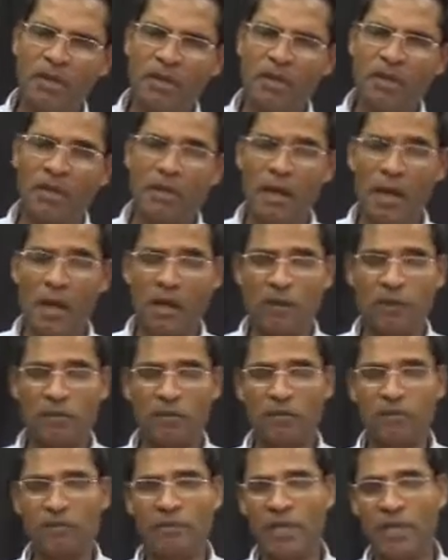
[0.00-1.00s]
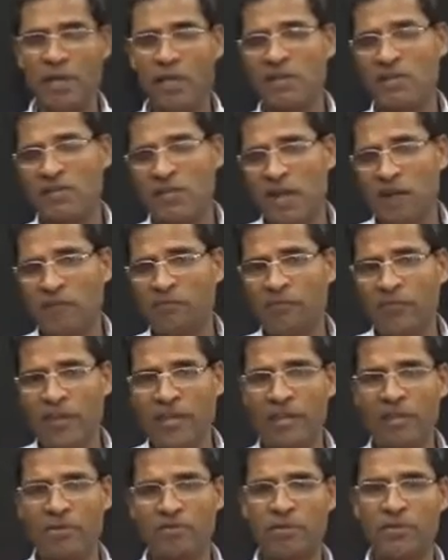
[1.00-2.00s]
Now, there are some
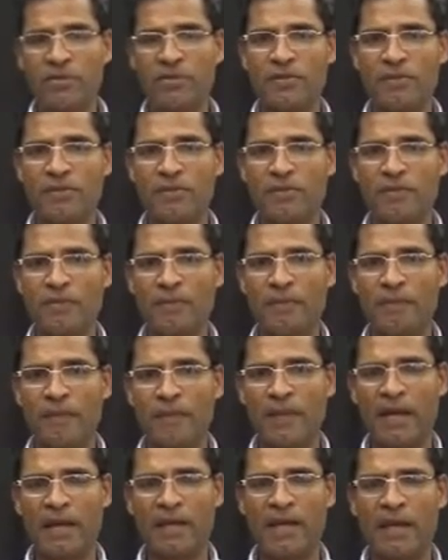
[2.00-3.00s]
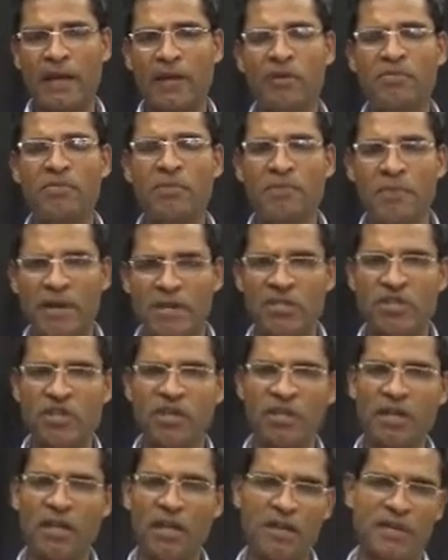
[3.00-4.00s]
variables that cannot be
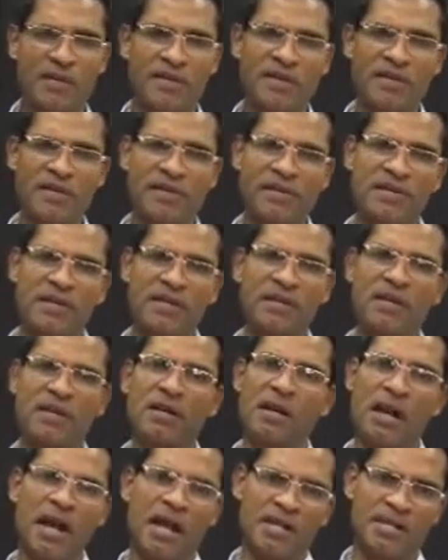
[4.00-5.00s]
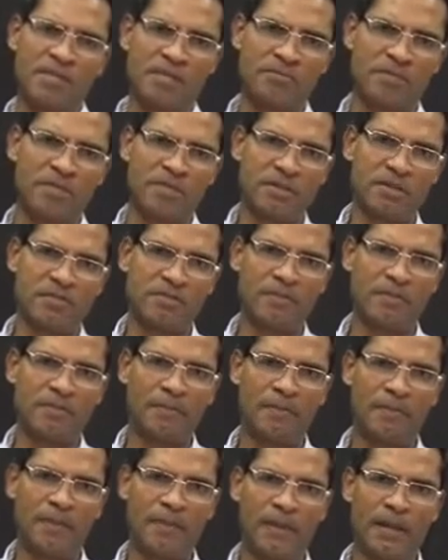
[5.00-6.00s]
measured in single items.
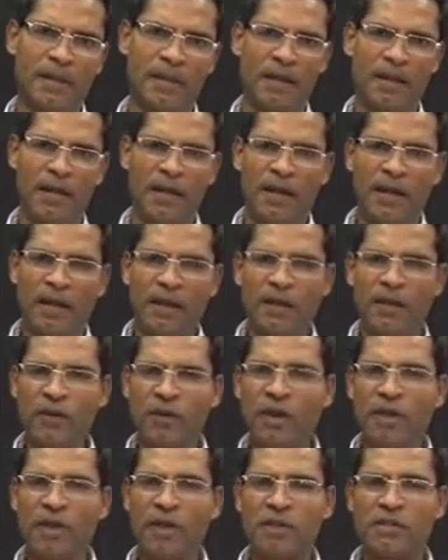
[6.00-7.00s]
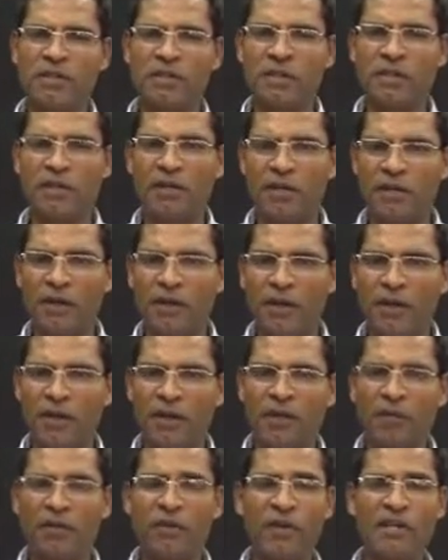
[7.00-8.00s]
You cannot,
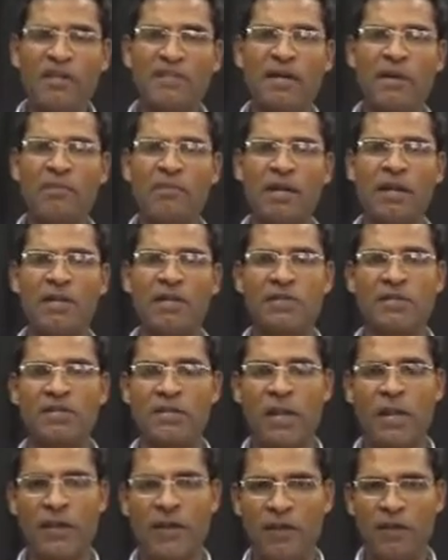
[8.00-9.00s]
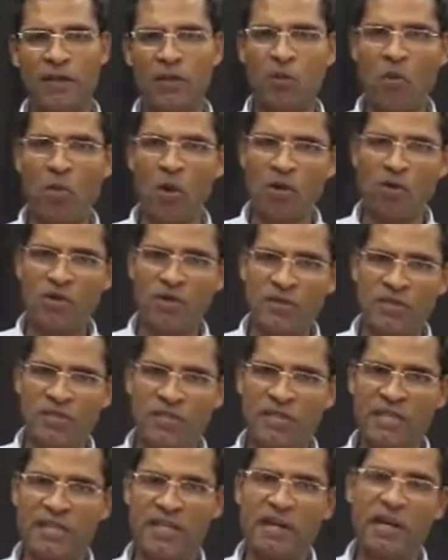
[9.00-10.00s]
for example, let us say you want to
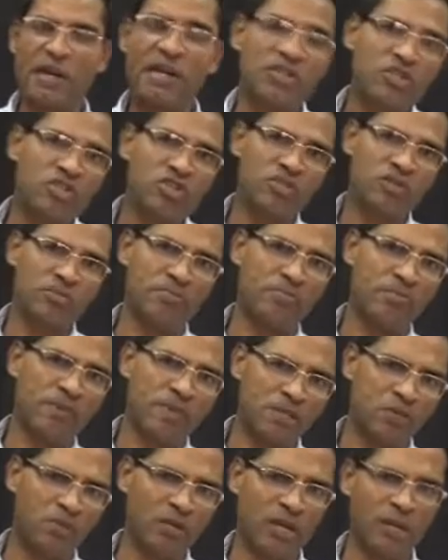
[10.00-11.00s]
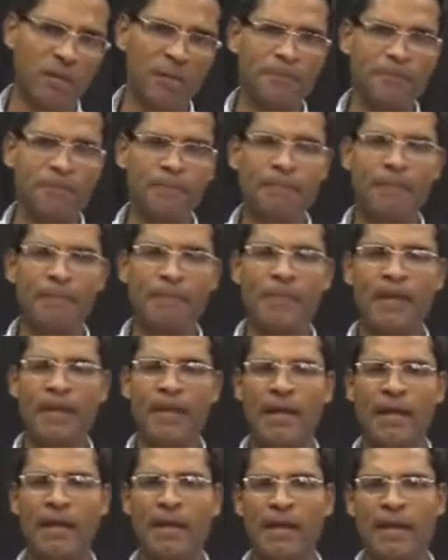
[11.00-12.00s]
see the relationship between
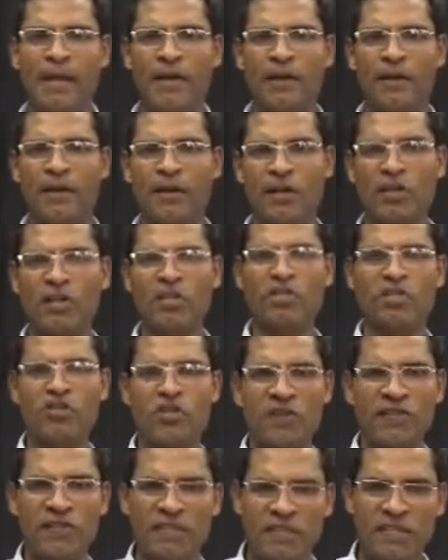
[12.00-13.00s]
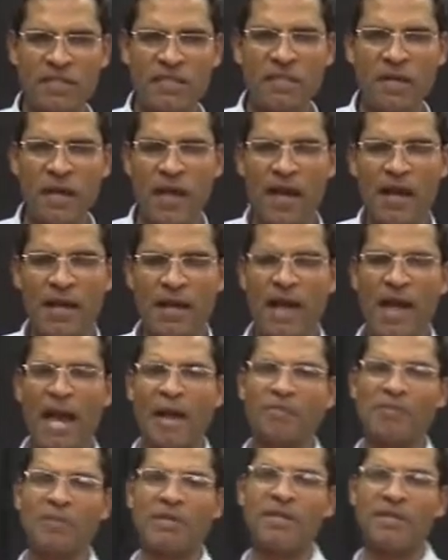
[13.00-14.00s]
religiosity and
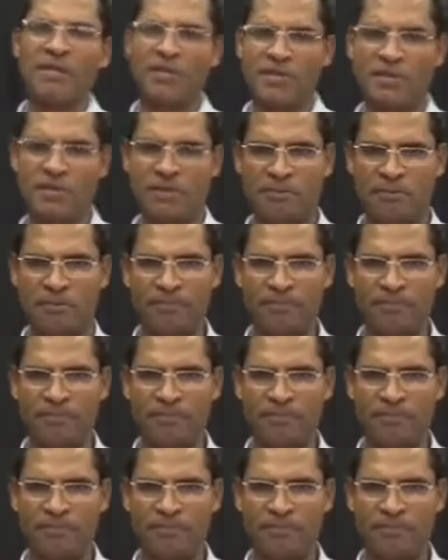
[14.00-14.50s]
happiness.